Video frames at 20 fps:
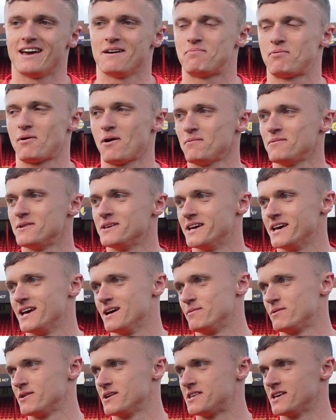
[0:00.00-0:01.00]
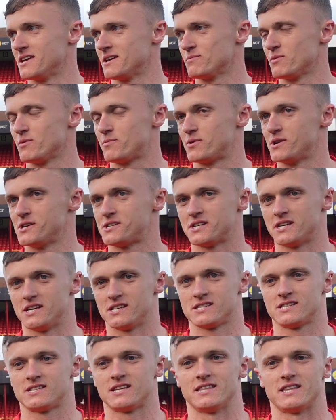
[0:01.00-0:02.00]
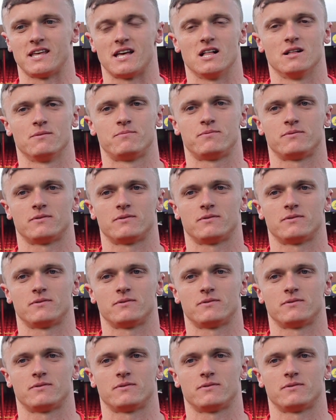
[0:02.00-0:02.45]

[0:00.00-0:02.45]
Probably, yeah, but I think my pre-season didn't help.